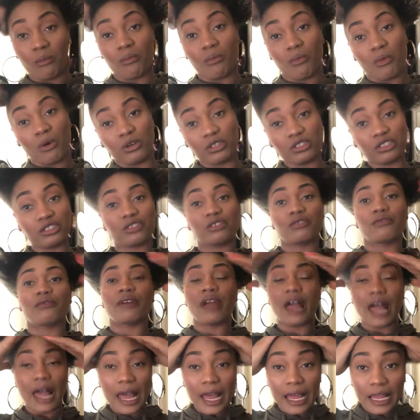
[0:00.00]

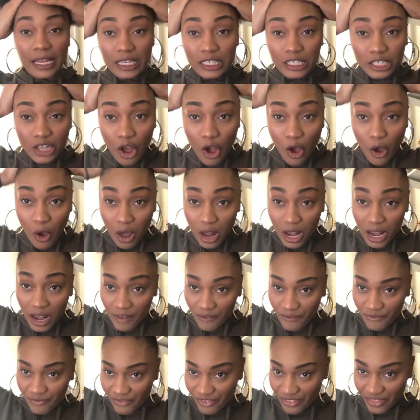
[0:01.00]
moisturize all
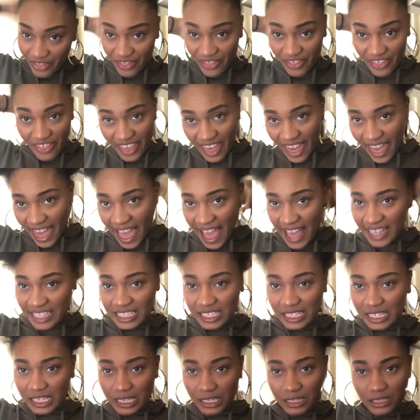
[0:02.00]
of
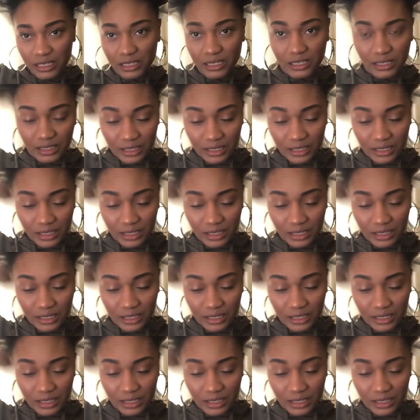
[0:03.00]
that.